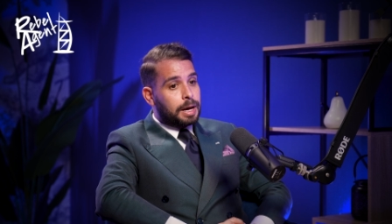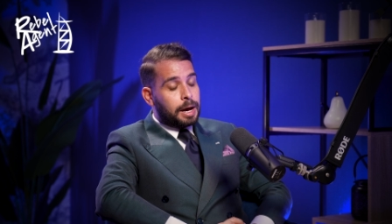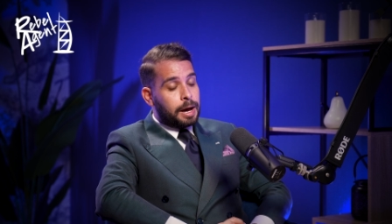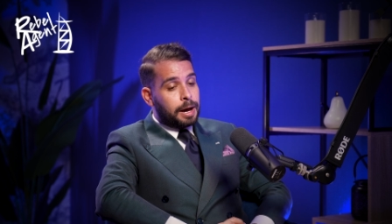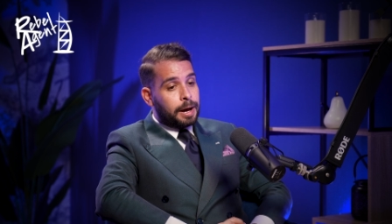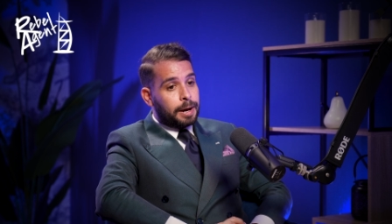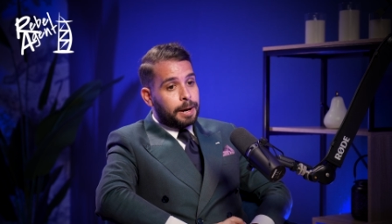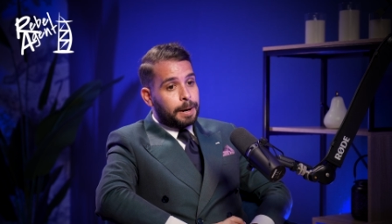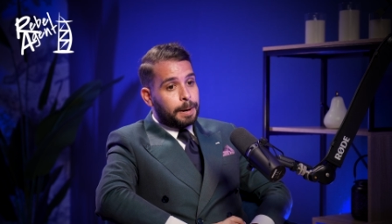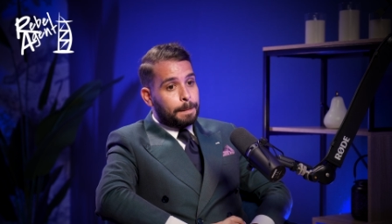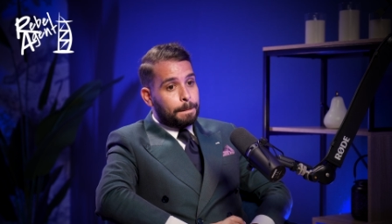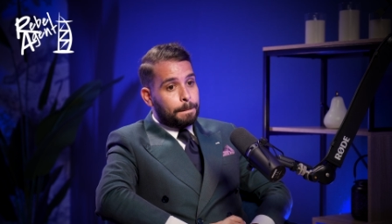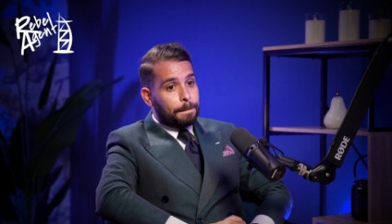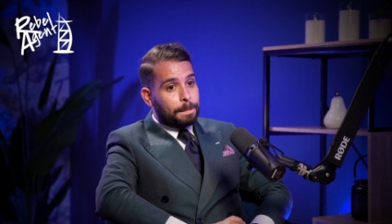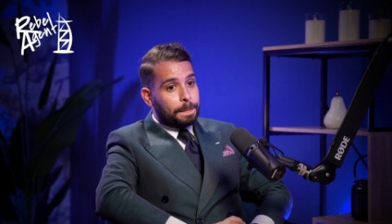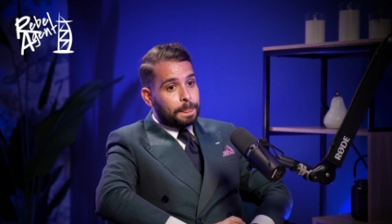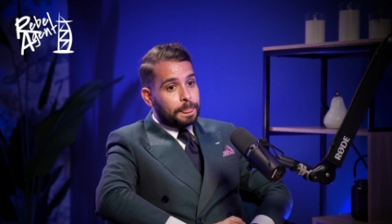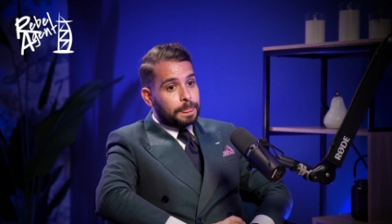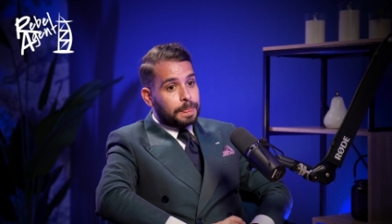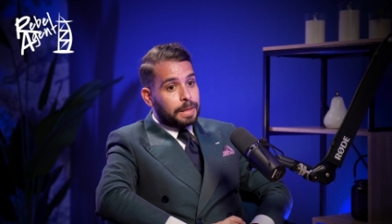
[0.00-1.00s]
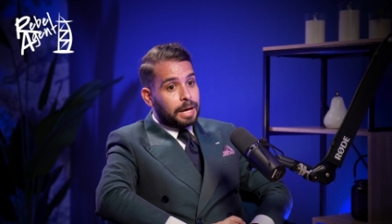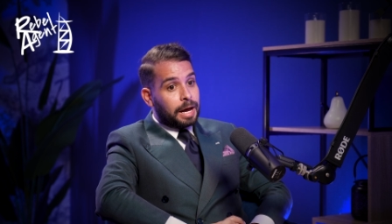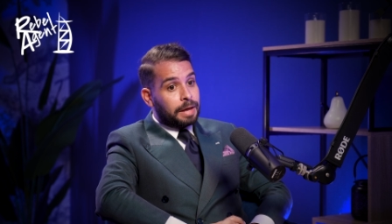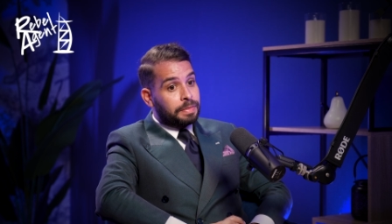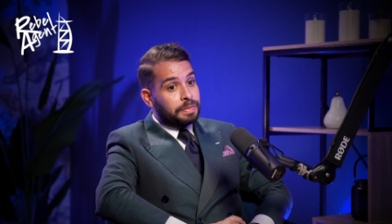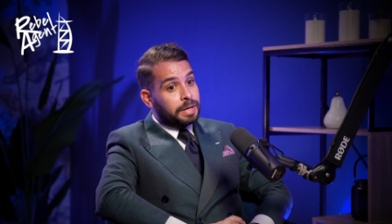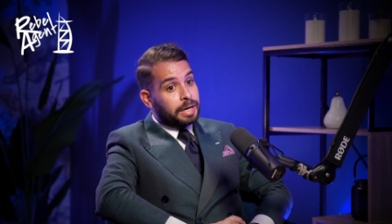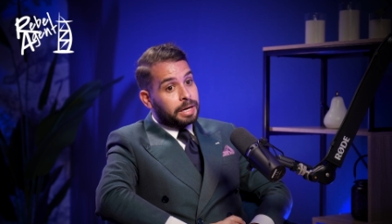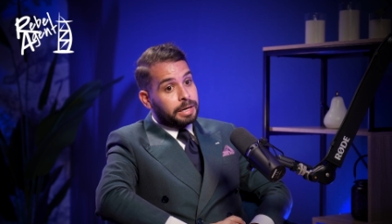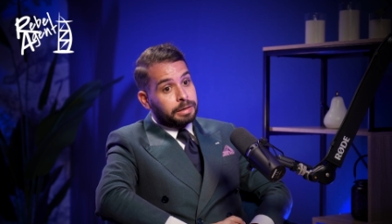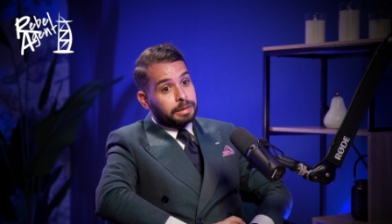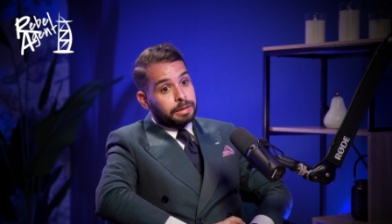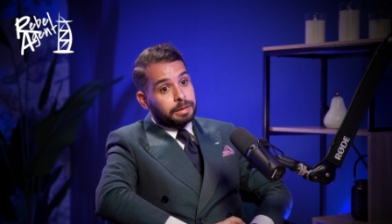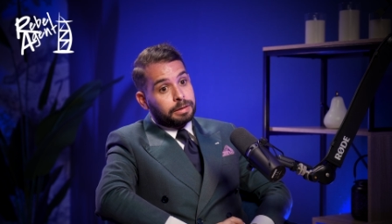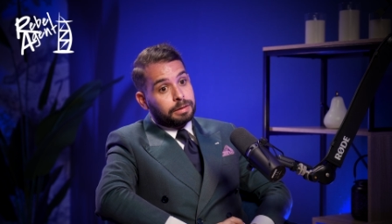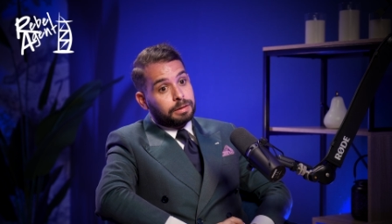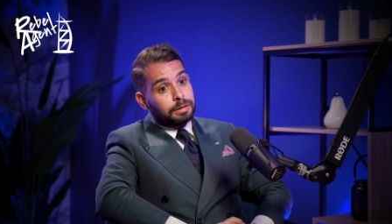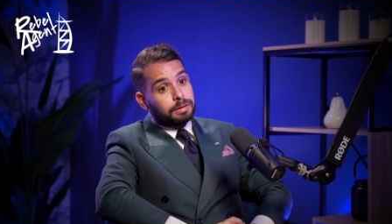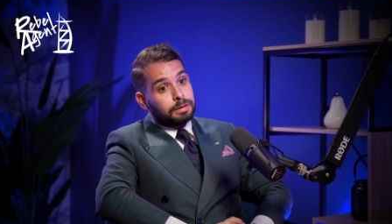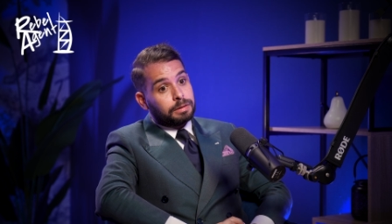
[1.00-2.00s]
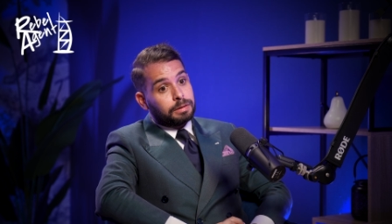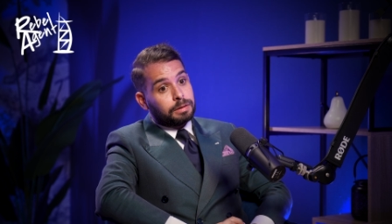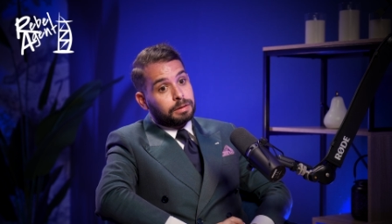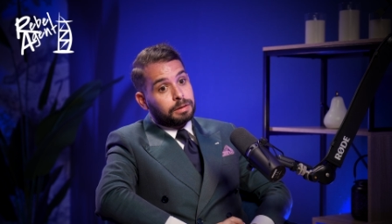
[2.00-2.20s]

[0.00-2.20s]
And then